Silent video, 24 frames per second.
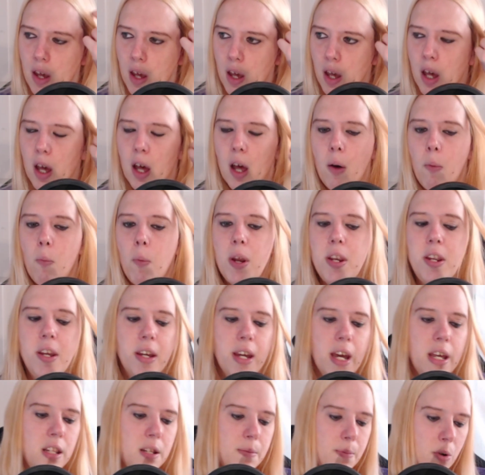When you
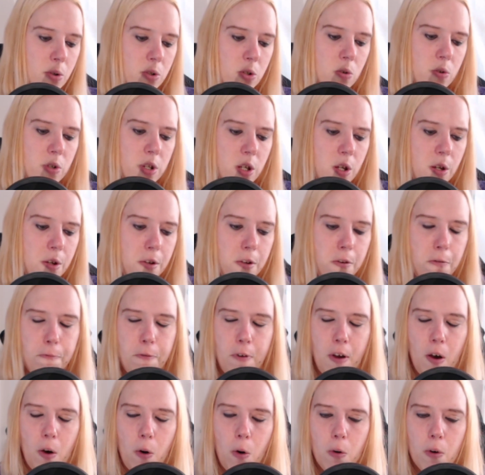get the model, you've
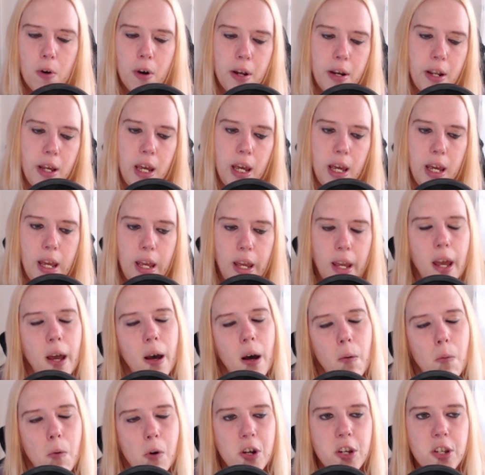already
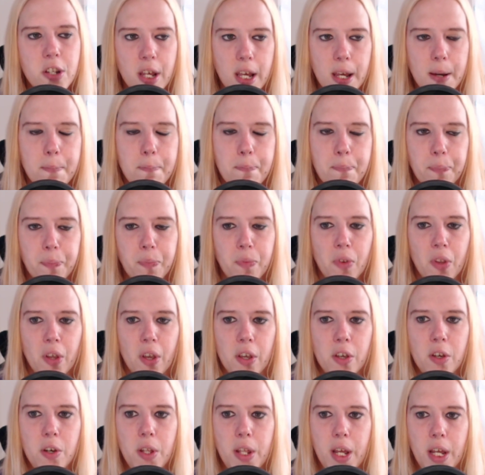washed it.
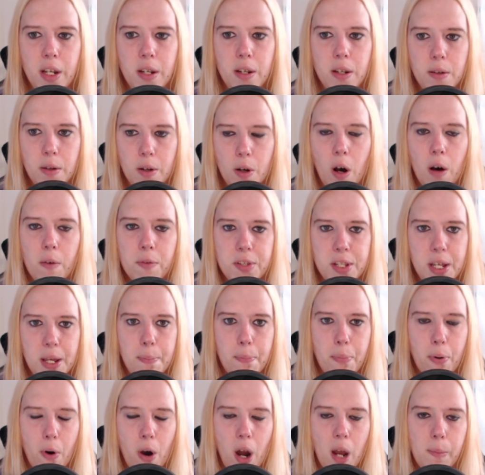You then obviously
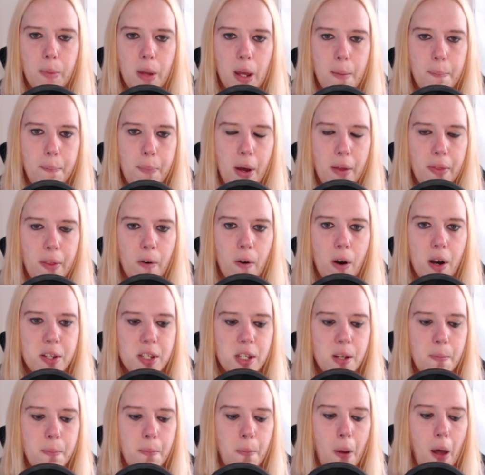prime it, but there are
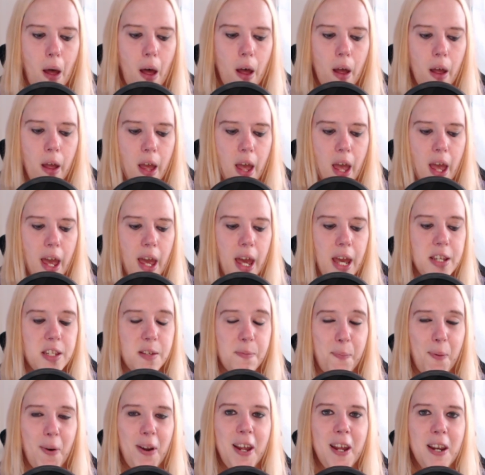some it's
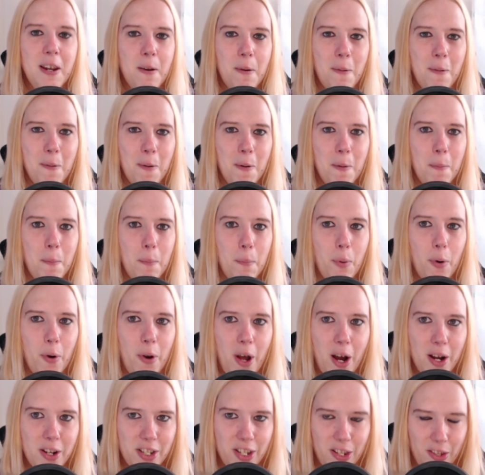a brilliant
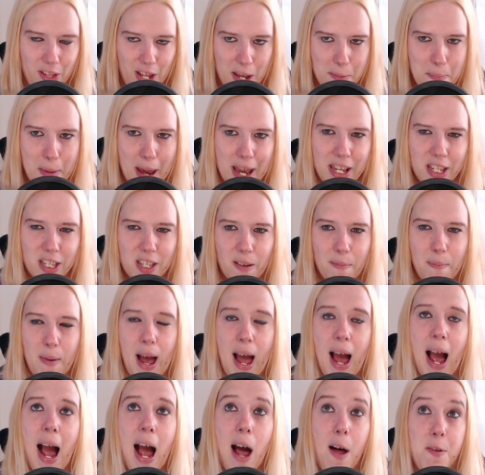product. They make some
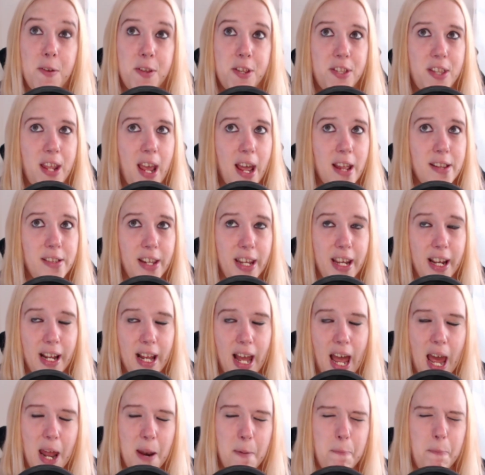outstanding
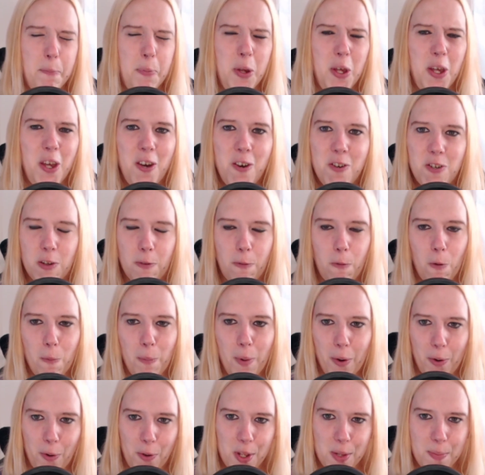and beautiful
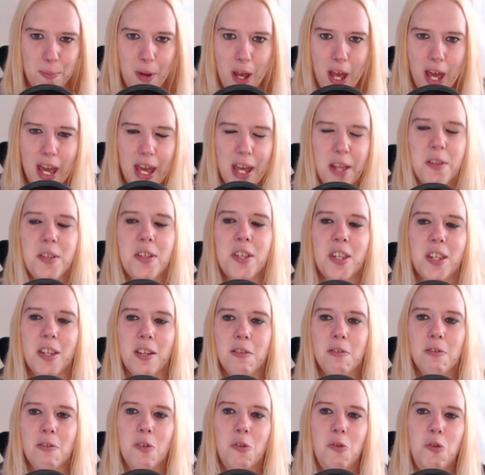models, but it's
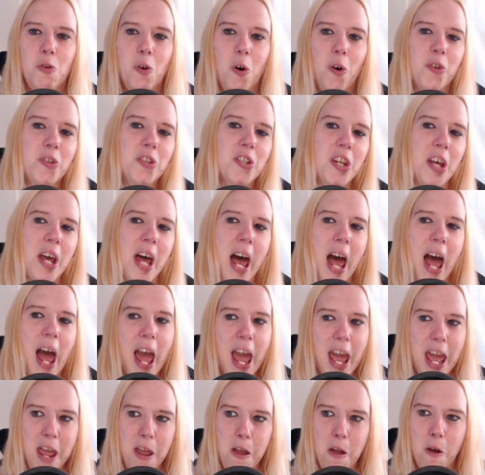not
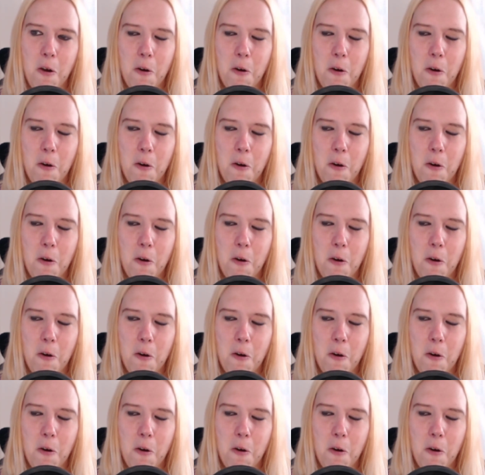a